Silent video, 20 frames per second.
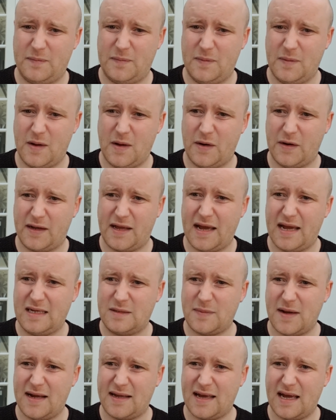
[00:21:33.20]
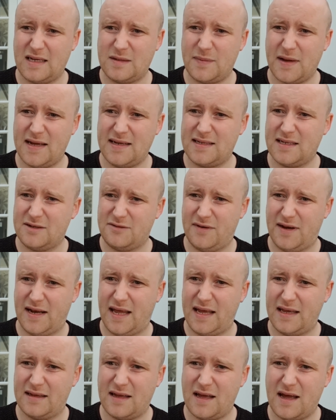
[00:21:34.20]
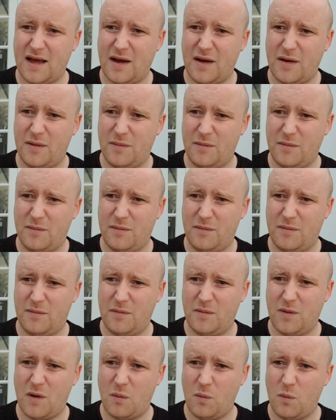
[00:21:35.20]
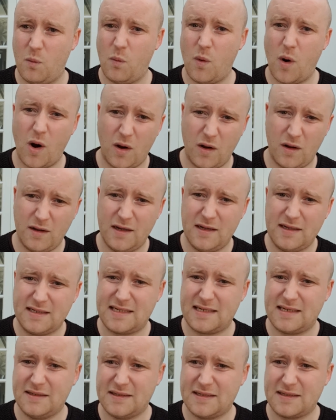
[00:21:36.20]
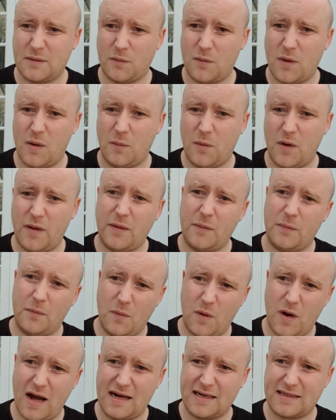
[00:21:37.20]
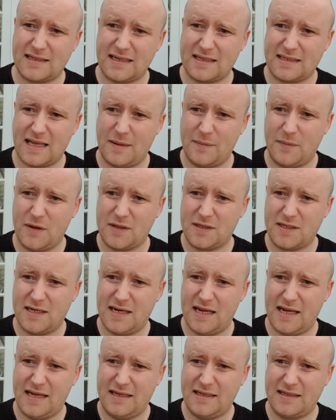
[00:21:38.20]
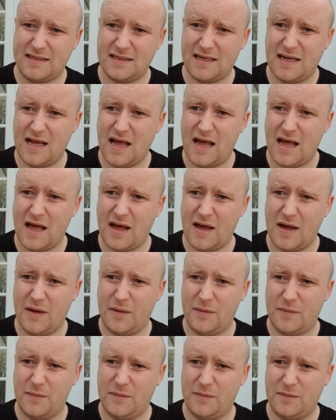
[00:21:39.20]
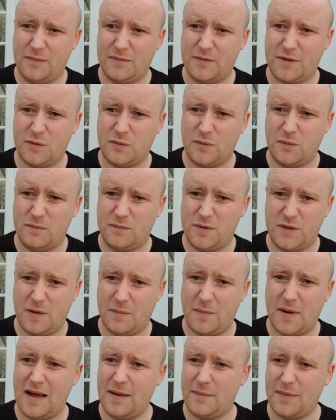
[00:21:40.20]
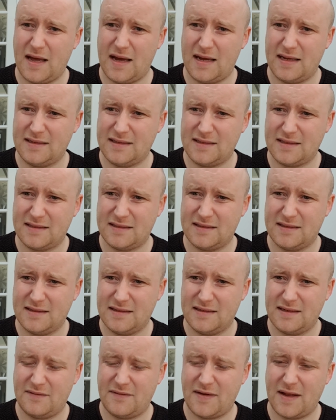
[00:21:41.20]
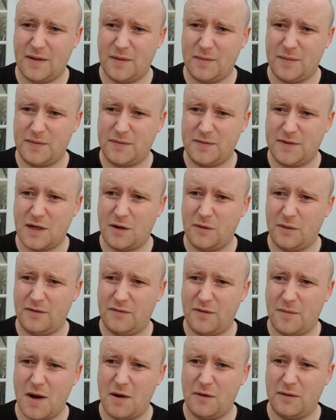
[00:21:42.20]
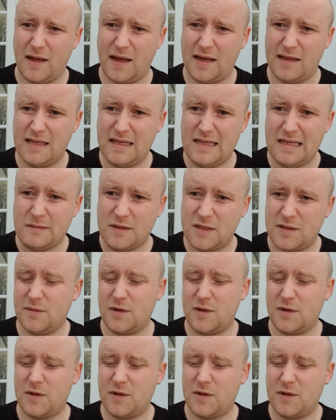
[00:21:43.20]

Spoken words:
on a case-by-case basis, really, on what skills and what access that person needs to the pipelines and develop totally remotely. Some